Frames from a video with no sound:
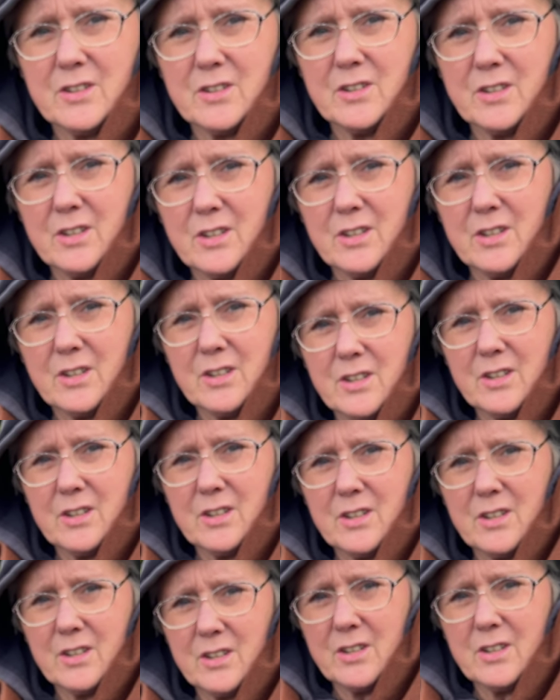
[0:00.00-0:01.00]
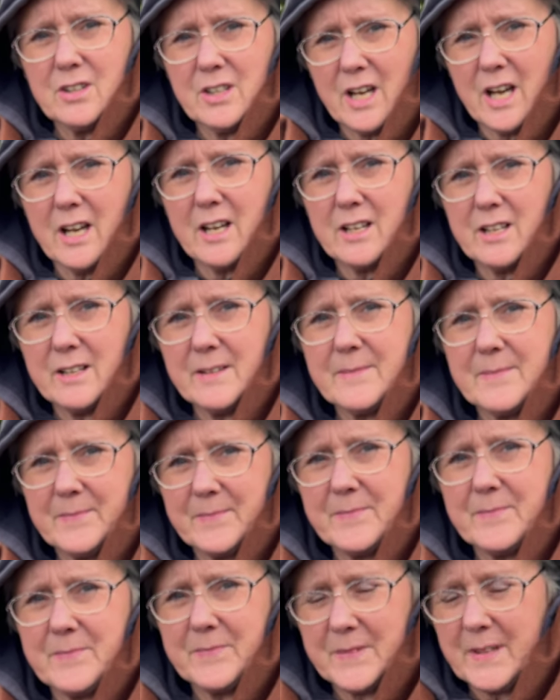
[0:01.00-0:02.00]
Okay, all right. Yeah. Yeah.
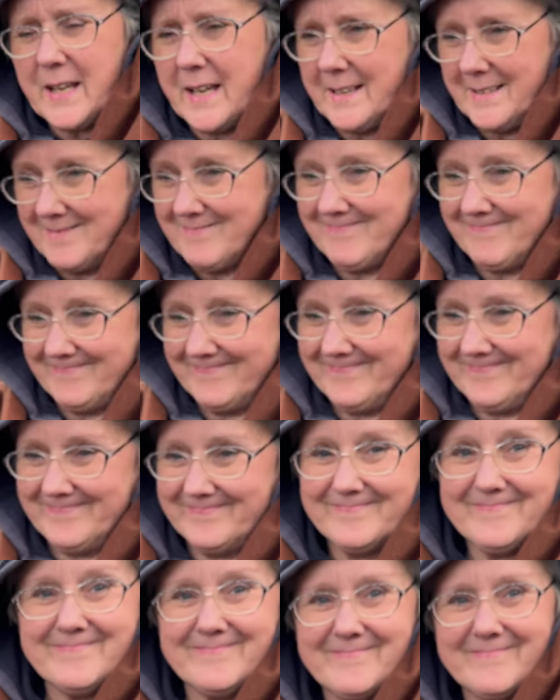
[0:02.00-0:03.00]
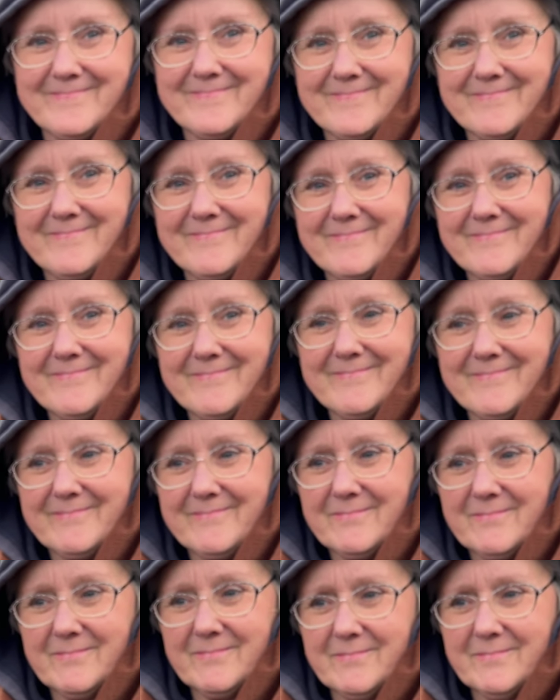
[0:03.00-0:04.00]
Okay. Done?
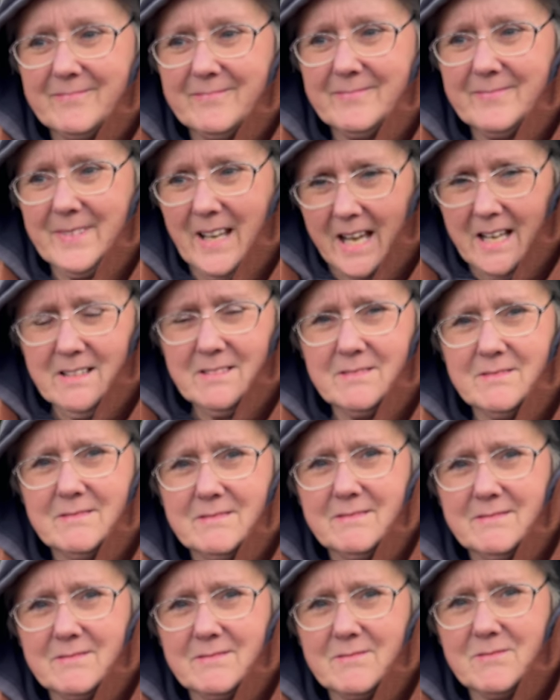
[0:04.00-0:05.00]
Yeah. Yeah.